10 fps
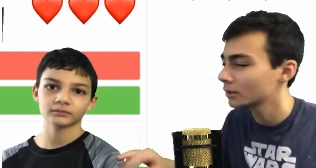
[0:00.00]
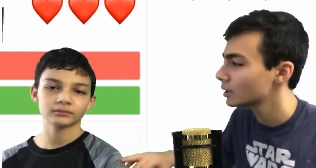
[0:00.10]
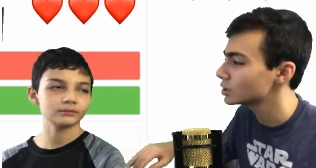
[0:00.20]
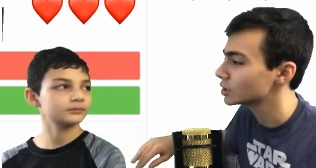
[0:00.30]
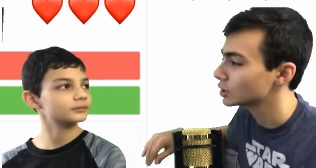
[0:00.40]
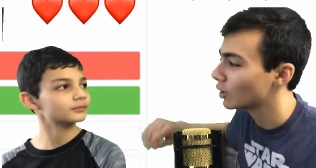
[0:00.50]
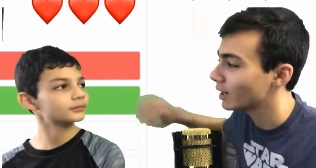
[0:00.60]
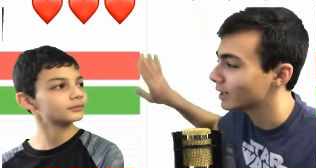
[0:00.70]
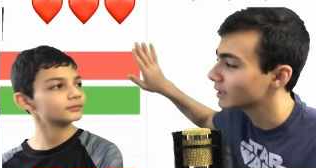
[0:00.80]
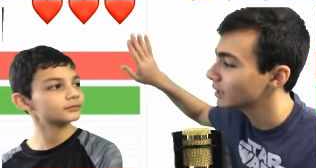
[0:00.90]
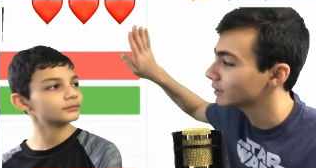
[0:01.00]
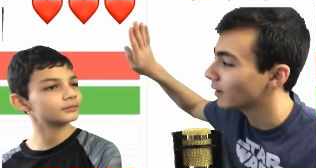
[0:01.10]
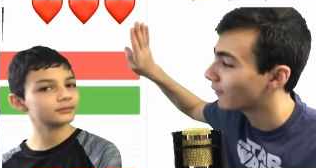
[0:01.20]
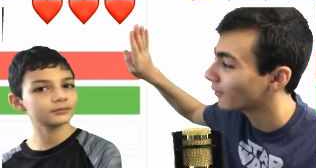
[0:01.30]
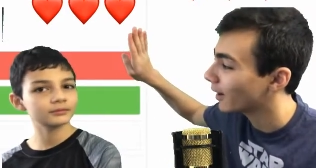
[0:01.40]
Speaker 1: Let's just go ahead and kick
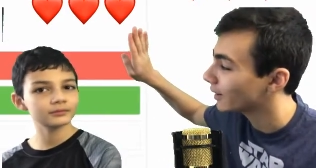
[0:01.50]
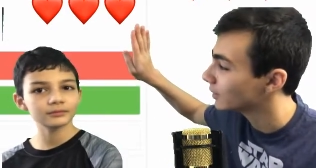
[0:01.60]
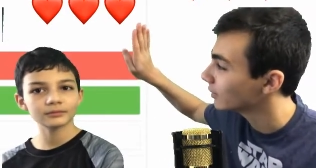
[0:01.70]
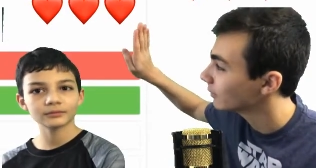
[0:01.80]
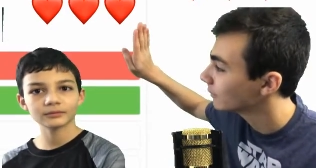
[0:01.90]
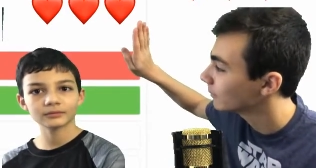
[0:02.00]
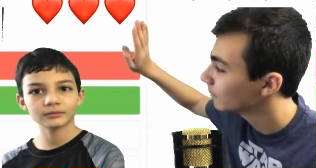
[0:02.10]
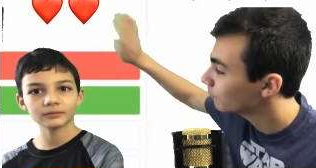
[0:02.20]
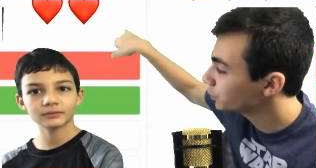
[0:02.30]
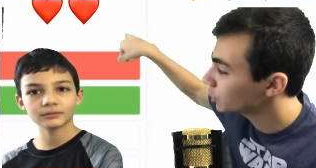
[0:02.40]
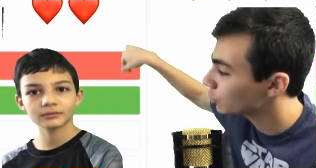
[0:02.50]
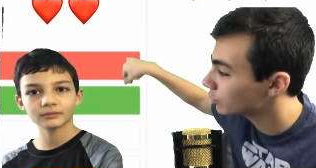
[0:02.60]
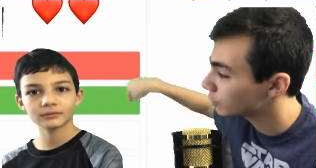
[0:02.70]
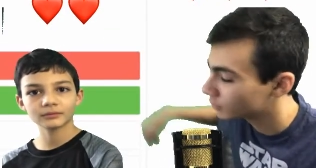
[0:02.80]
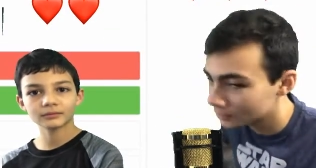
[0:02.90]
that heart out of here.
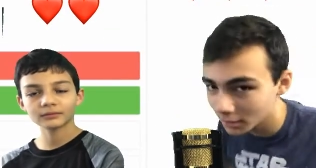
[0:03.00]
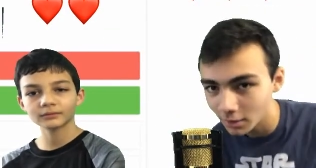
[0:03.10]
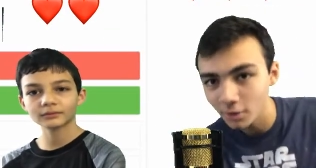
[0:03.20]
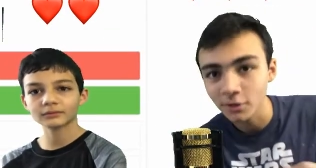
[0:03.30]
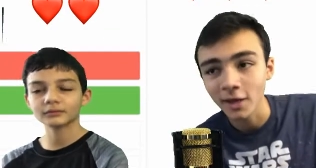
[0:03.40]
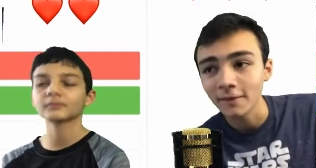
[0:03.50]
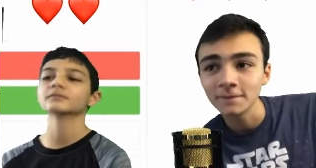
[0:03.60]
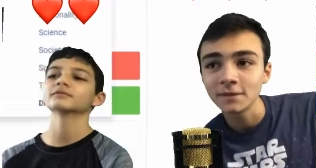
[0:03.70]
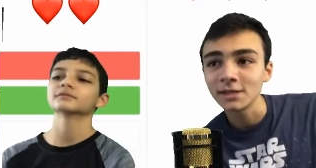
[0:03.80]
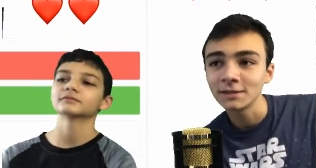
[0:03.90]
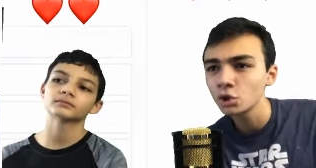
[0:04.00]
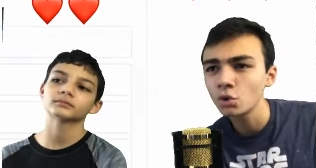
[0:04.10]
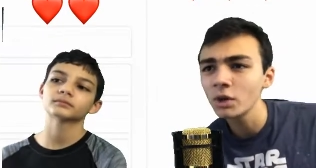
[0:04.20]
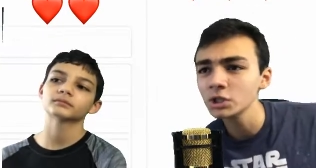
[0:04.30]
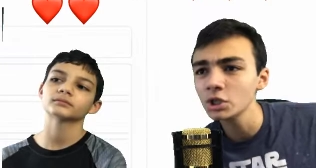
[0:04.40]
Okay.
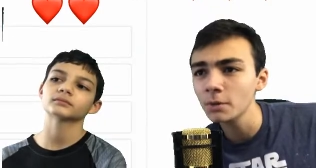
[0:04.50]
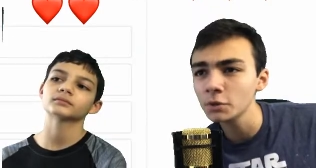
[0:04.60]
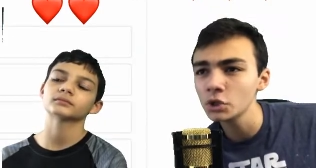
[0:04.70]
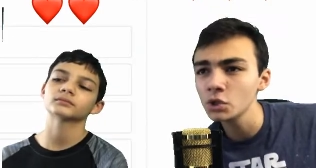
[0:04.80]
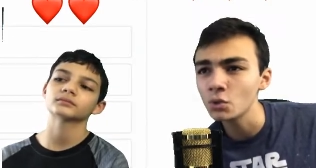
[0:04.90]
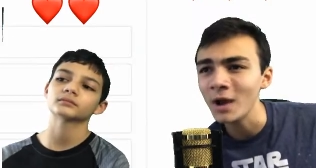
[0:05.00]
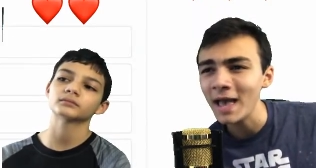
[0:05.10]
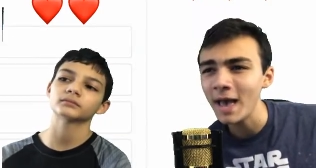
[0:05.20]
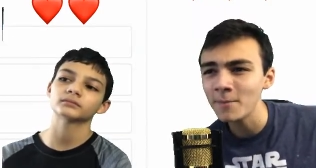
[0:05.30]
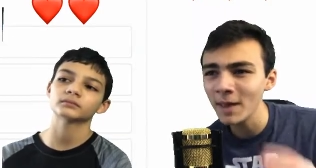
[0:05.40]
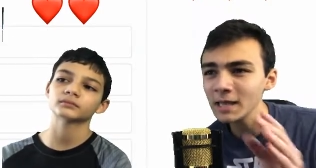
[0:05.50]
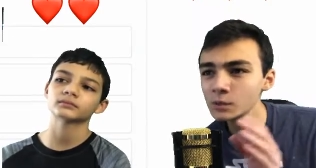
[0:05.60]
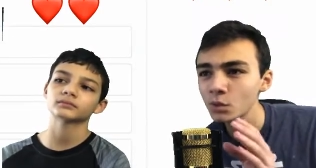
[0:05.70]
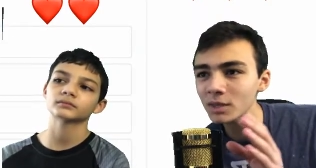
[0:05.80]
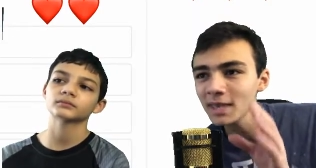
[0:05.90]
Question number 2. A bass
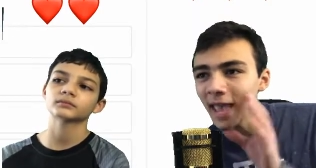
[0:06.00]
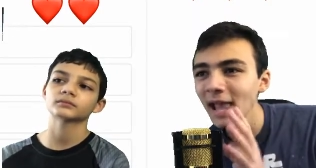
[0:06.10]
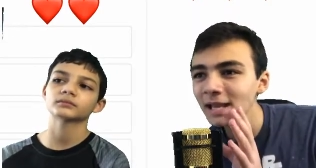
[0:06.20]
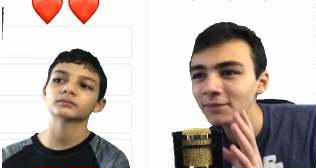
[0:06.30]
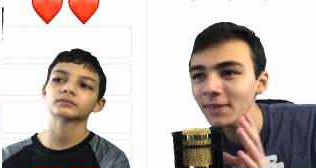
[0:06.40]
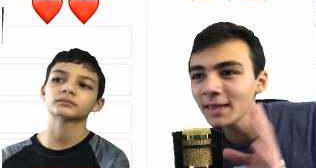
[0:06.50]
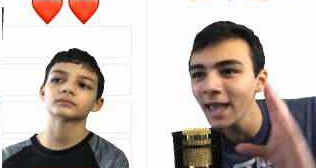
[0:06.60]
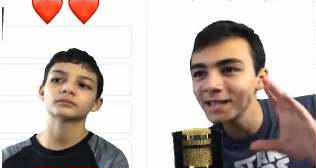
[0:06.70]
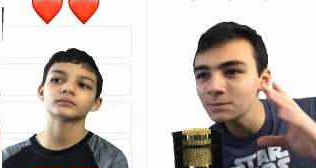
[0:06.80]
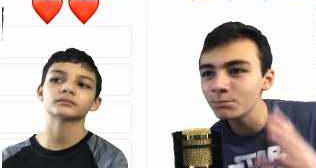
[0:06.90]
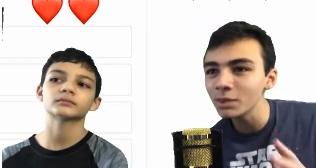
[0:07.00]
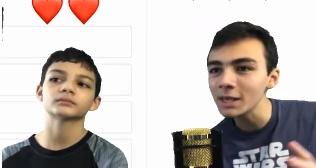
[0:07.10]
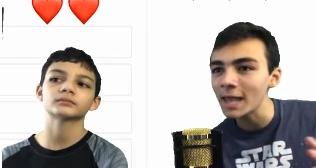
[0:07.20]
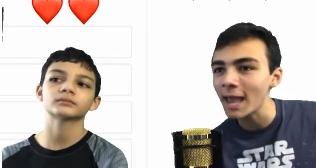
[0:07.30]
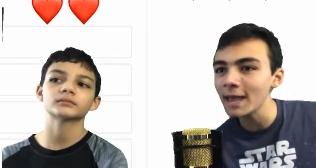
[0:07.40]
will eat anything as
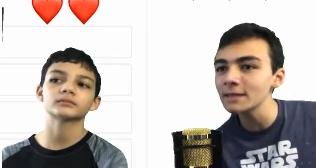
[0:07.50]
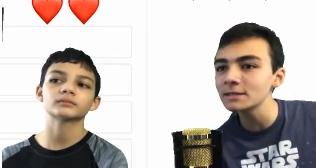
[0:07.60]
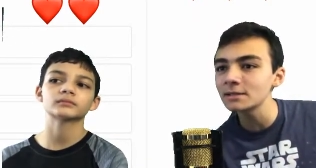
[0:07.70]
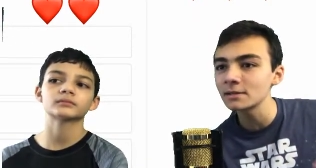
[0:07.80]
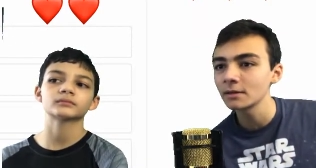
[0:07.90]
big as...